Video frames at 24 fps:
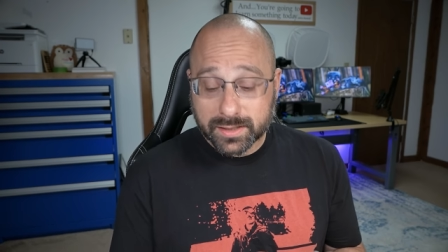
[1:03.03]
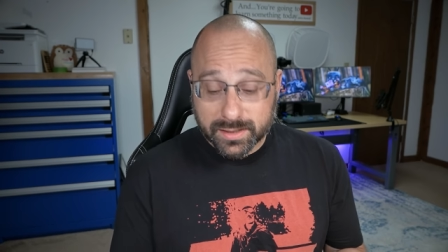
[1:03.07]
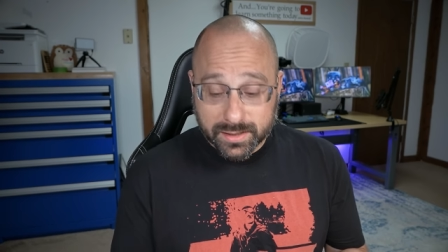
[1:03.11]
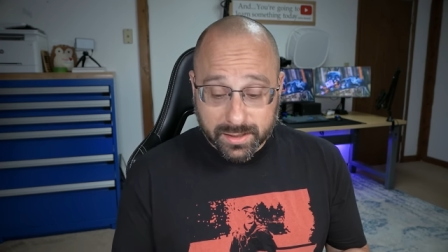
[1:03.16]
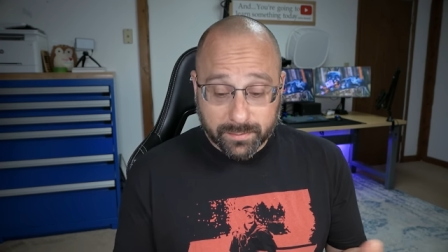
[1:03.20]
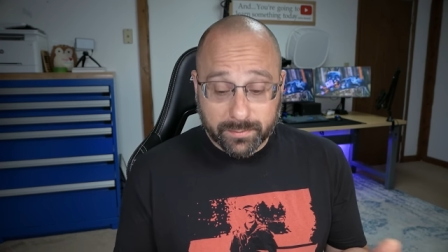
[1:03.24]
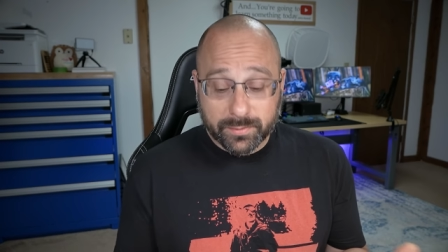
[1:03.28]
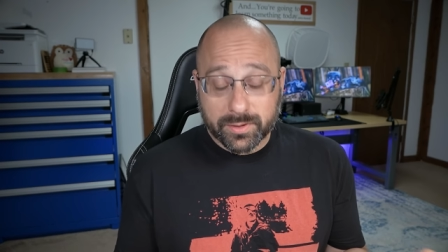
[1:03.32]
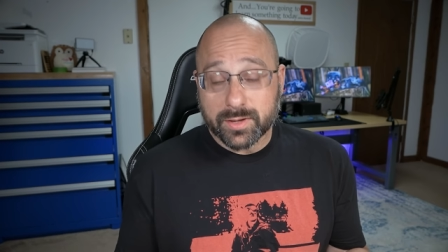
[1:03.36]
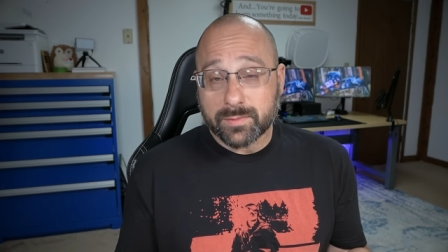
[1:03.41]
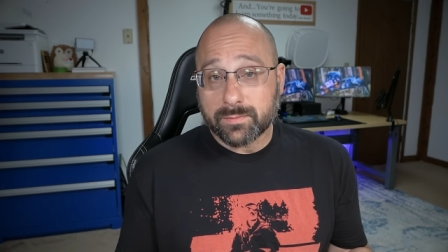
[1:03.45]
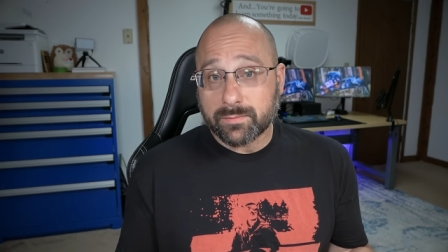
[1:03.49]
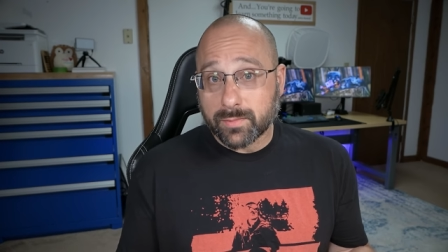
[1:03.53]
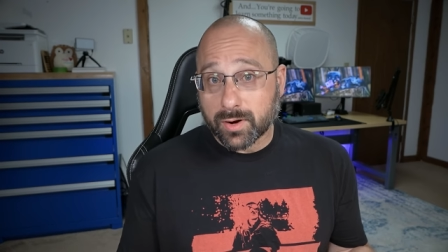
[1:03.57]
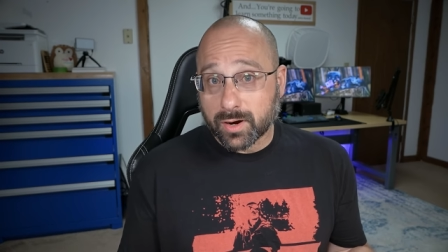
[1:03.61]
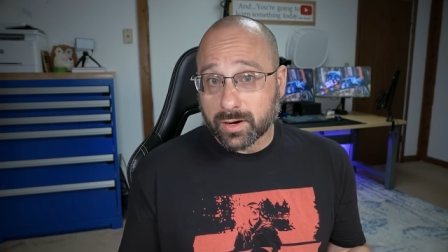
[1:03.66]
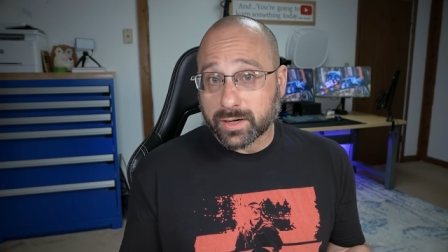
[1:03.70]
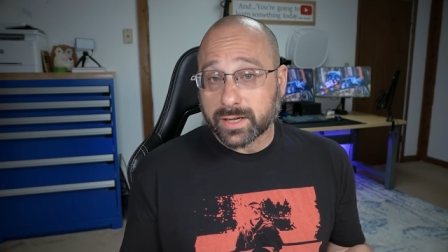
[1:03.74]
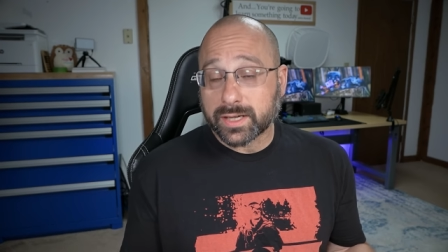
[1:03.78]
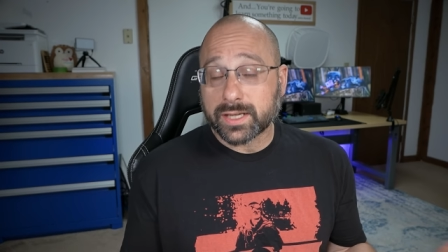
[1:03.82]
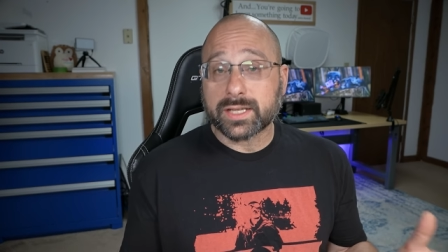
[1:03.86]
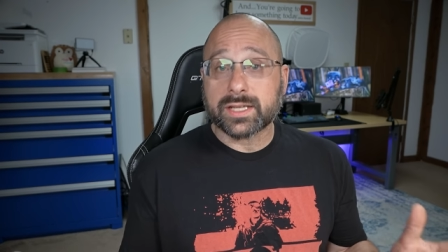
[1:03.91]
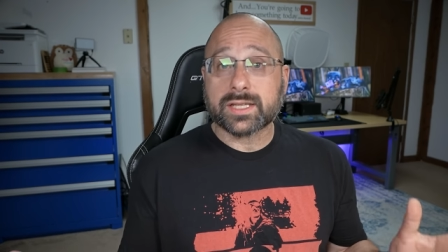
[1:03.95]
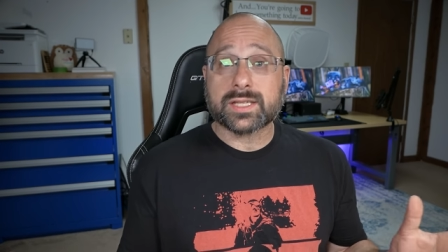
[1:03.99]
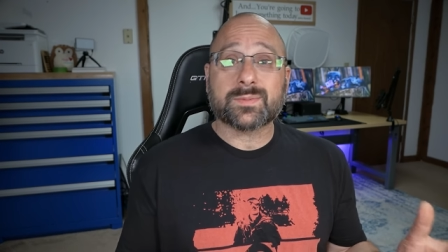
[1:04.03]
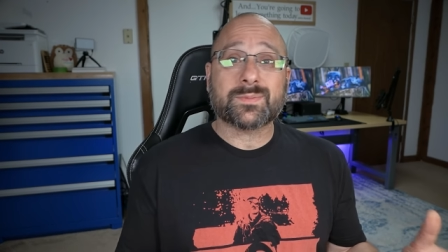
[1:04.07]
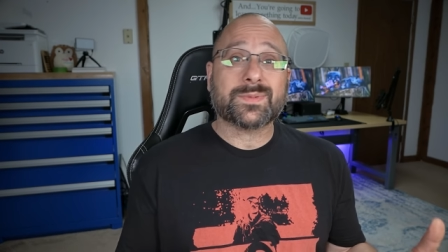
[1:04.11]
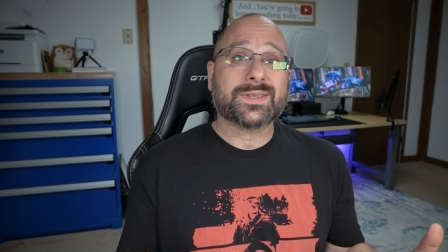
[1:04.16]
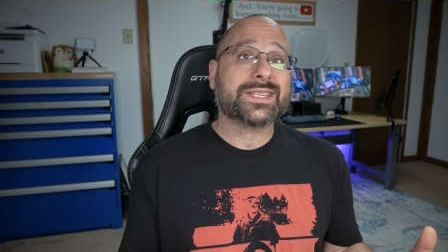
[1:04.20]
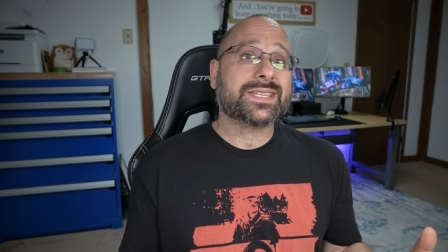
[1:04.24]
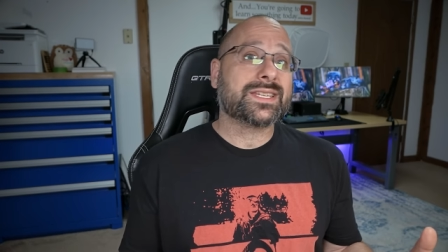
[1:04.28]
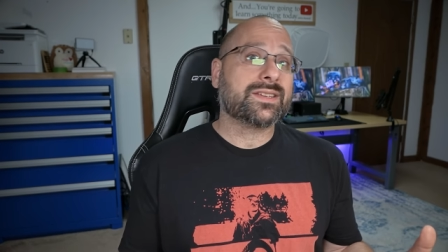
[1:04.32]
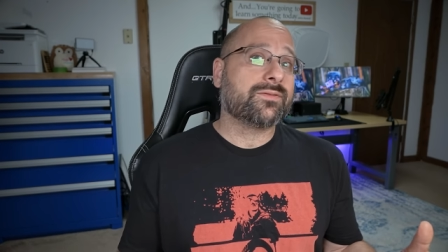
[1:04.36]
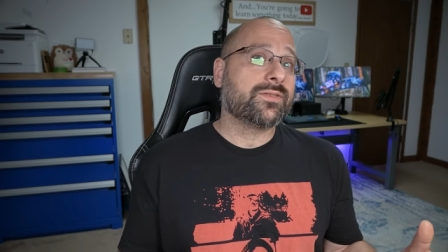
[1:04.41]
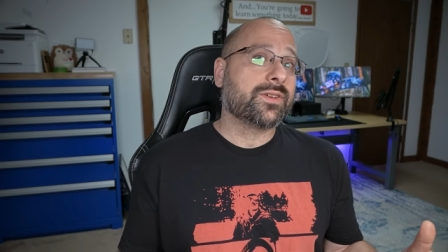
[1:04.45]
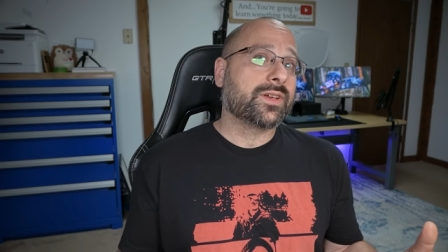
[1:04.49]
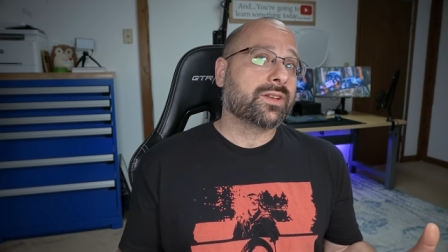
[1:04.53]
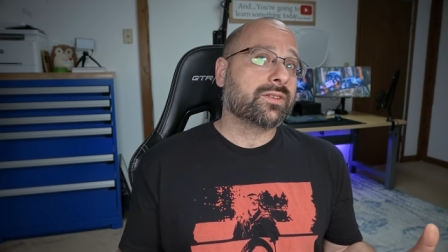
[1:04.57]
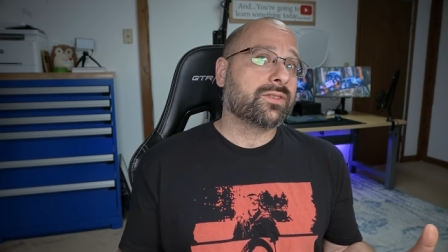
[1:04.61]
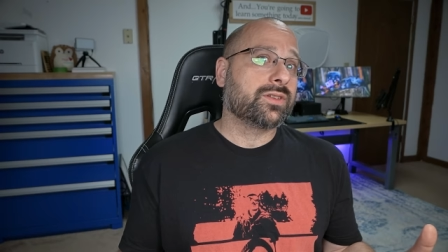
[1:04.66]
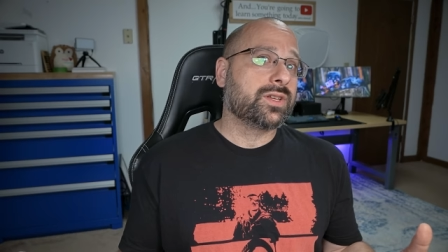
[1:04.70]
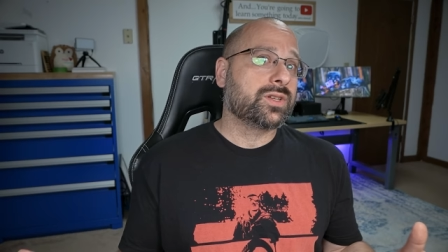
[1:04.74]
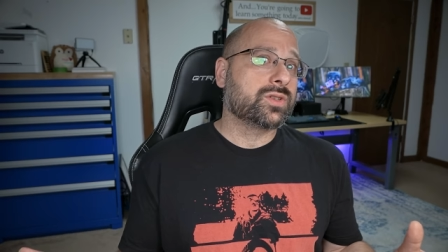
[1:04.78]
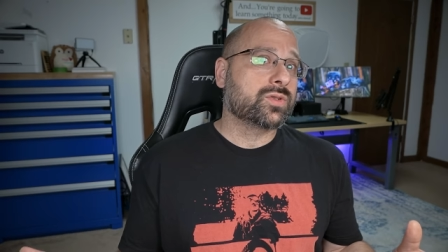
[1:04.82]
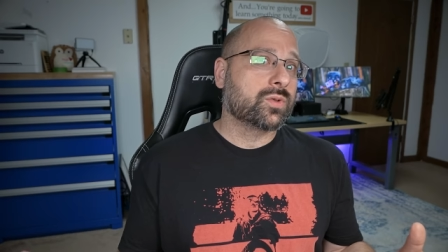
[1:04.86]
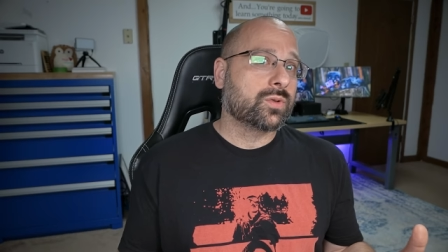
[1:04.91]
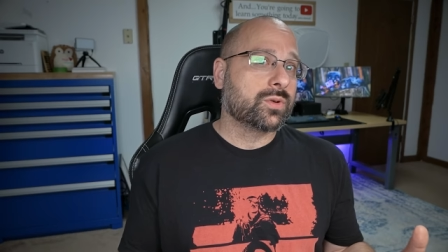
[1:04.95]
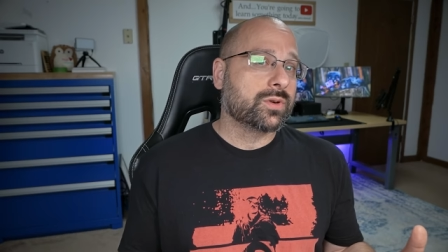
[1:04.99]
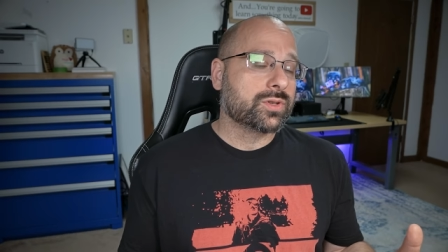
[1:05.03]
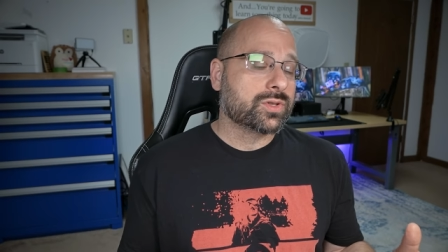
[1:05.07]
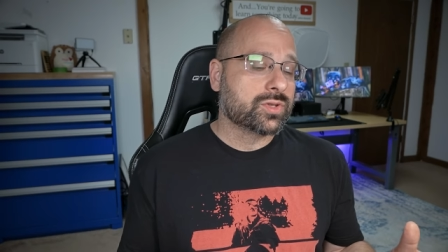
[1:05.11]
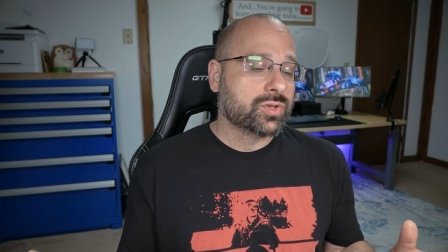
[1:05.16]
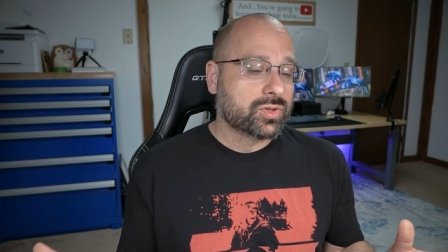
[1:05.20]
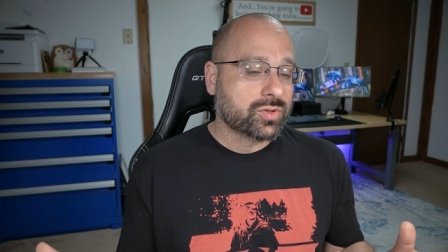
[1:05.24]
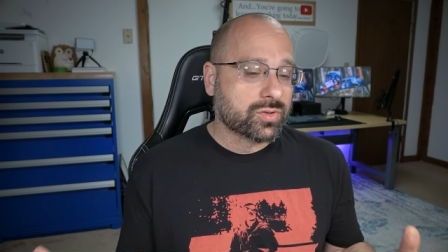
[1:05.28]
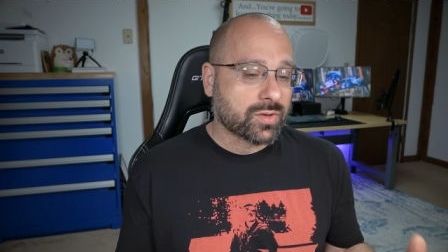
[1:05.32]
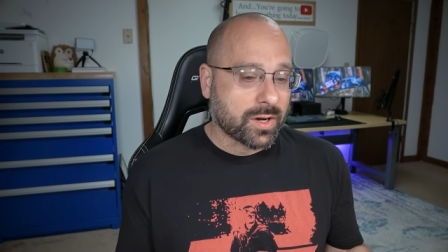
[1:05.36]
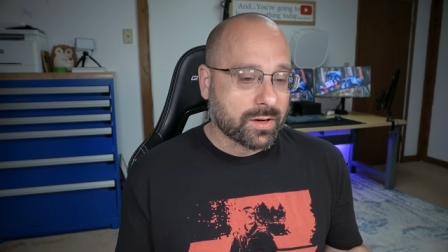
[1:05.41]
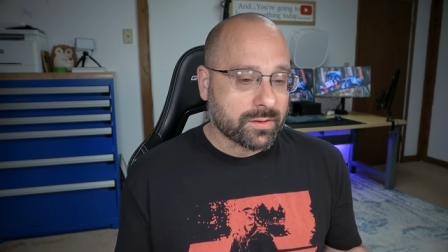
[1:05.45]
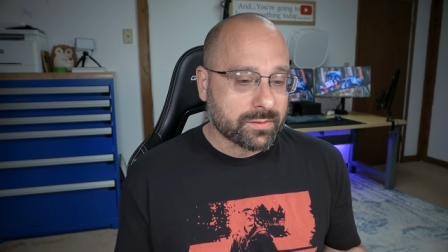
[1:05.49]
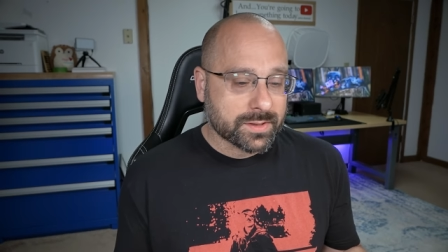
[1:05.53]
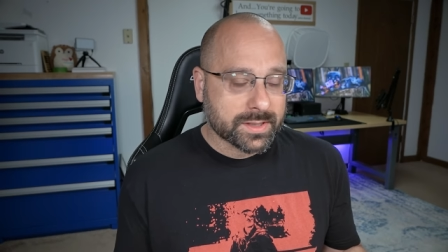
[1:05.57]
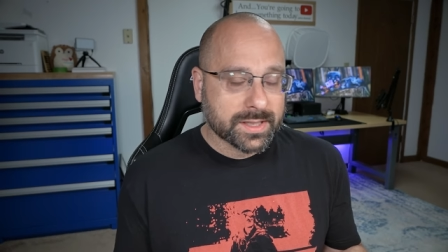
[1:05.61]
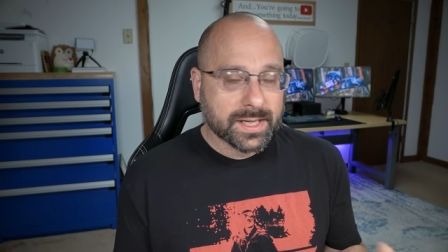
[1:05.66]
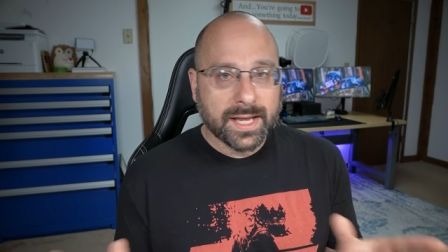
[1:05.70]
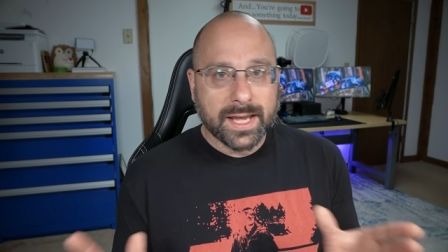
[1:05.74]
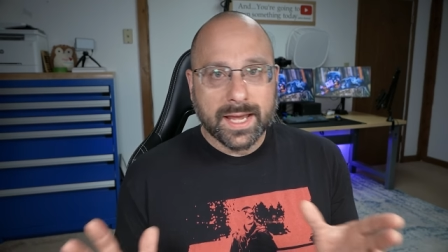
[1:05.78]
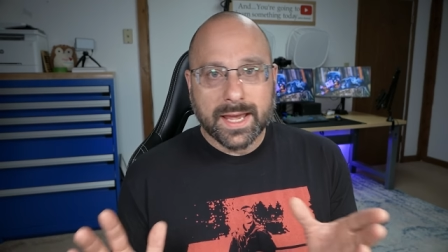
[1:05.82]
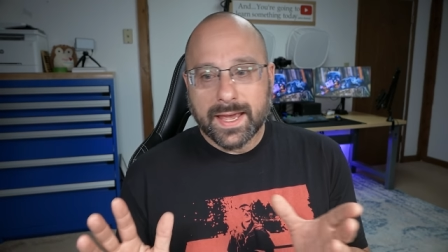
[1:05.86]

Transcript: some of them marketed specifically towards drones,